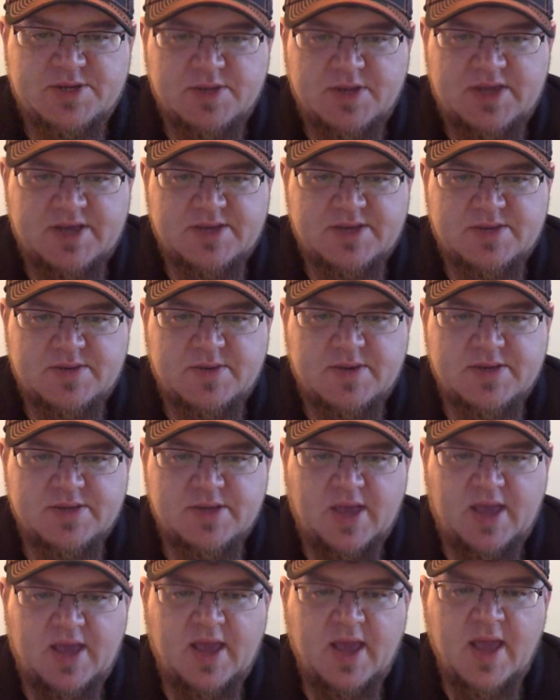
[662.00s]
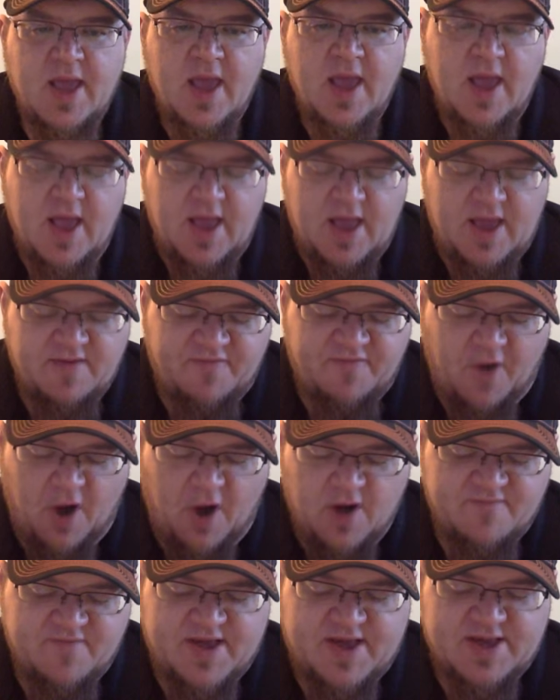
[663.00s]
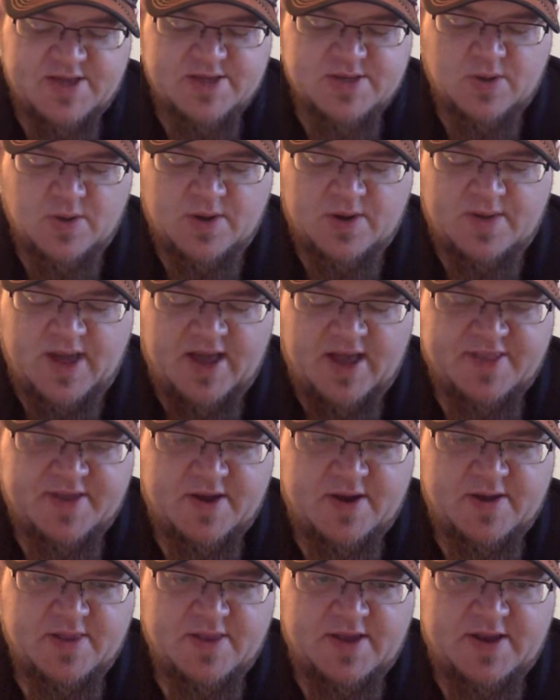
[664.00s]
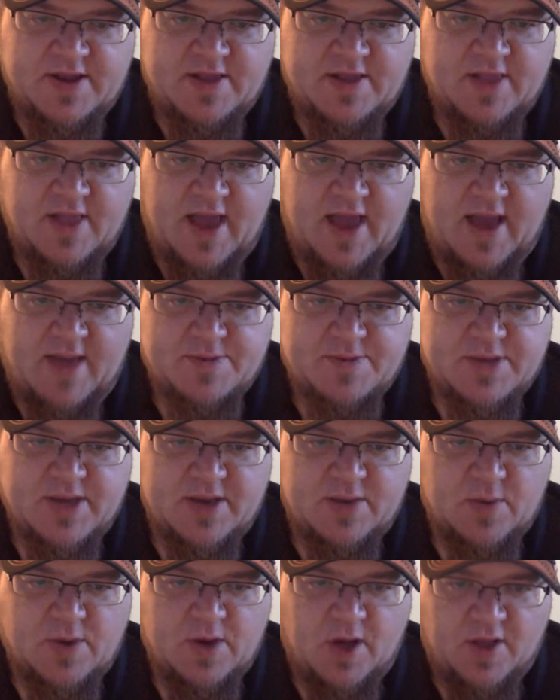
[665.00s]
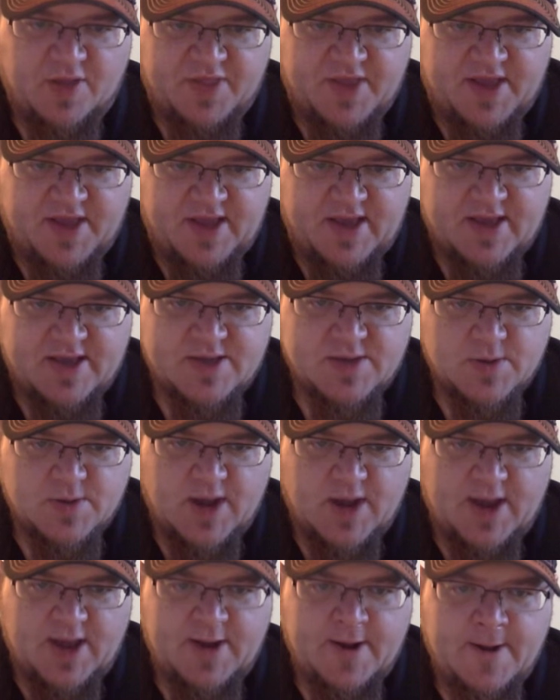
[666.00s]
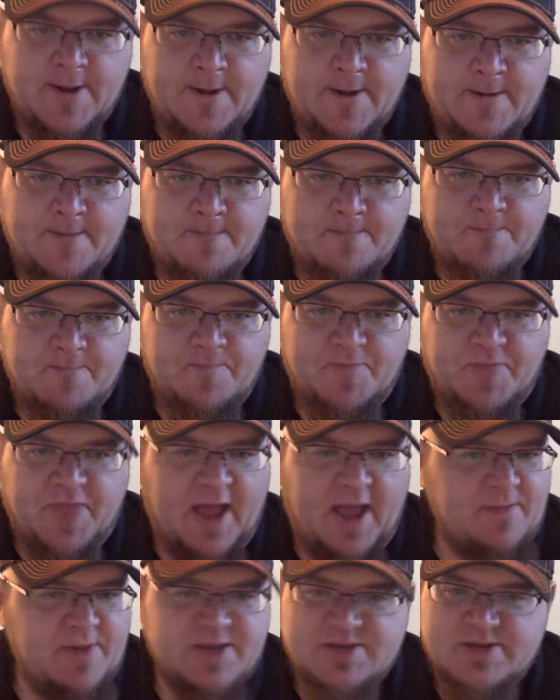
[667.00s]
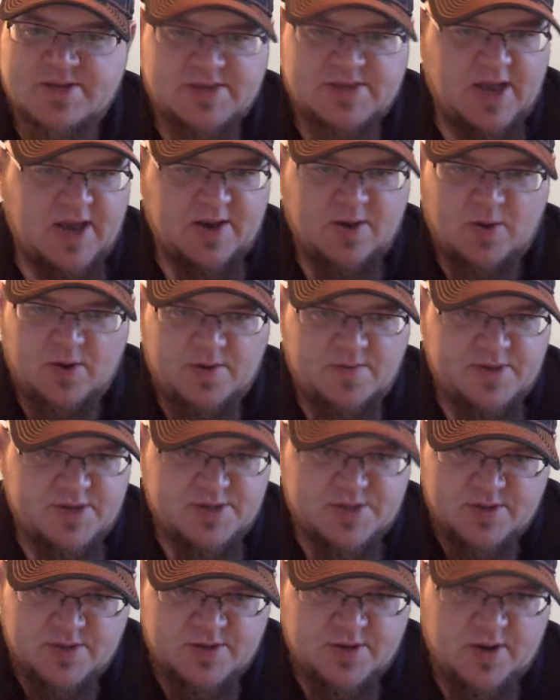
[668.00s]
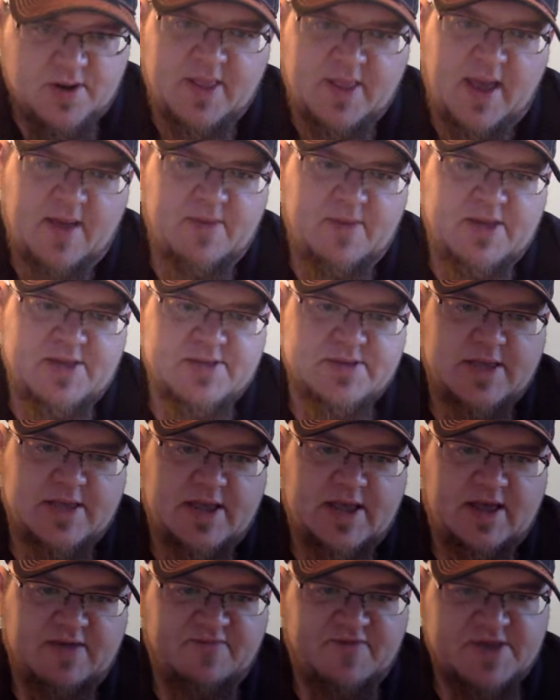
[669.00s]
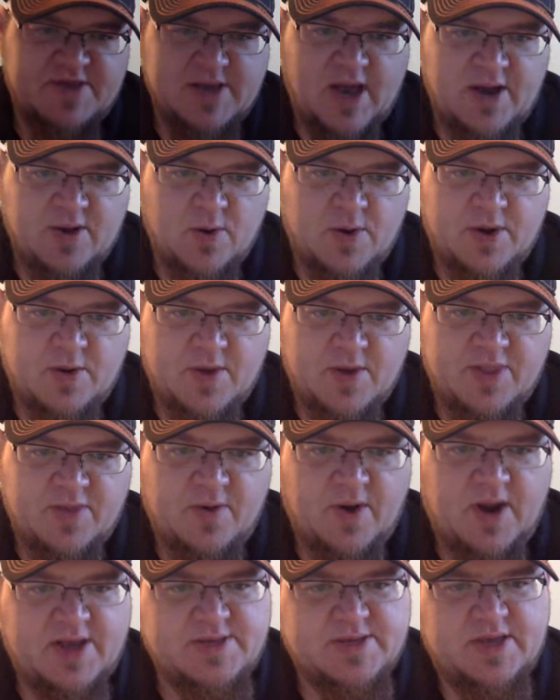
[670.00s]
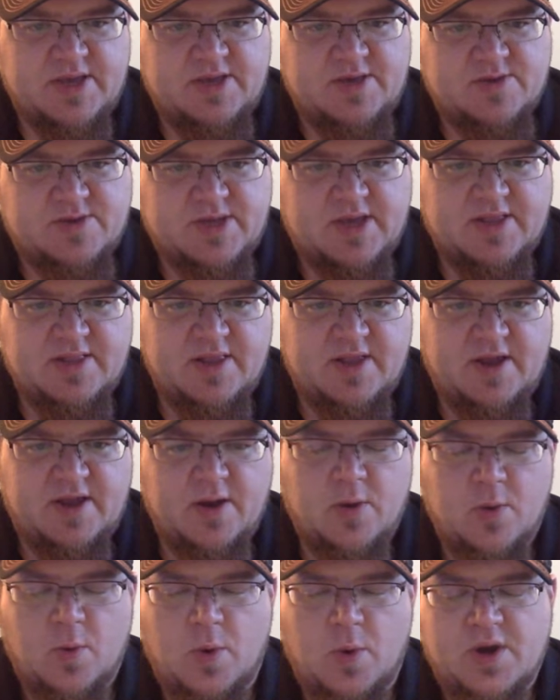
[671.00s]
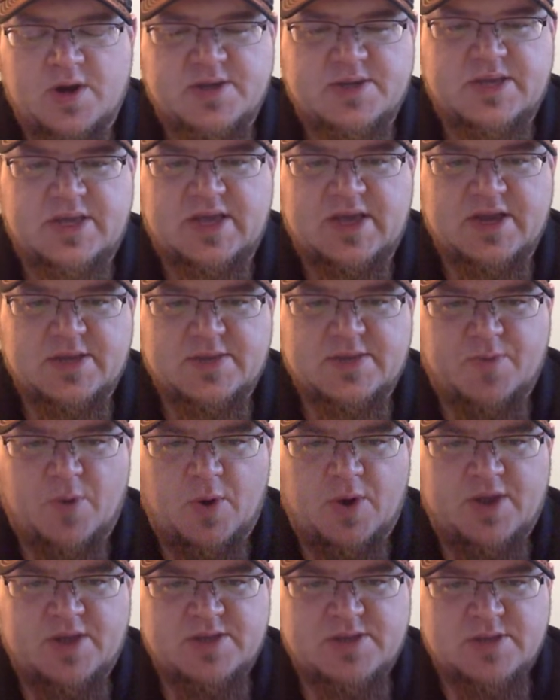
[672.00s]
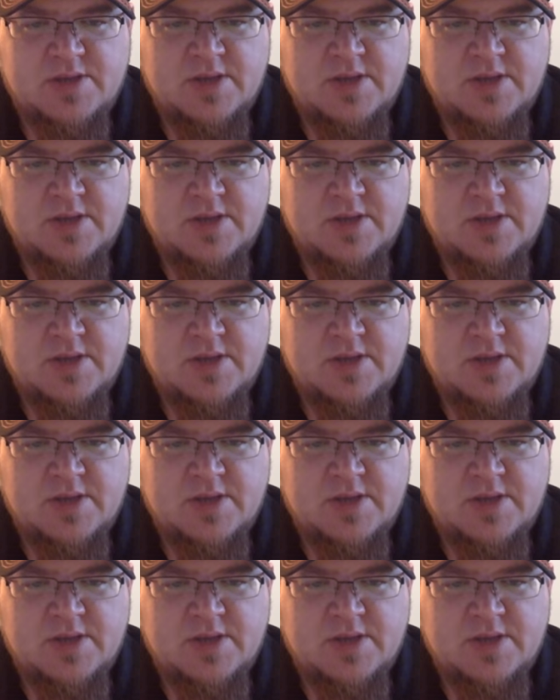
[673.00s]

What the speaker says: is, because if Harvick is going to be out there and leading the laps like we all think he is, right? That means it's not going to be Junior, and that means that if he's not going to win the race, like you said, Liehr, where does he get his points?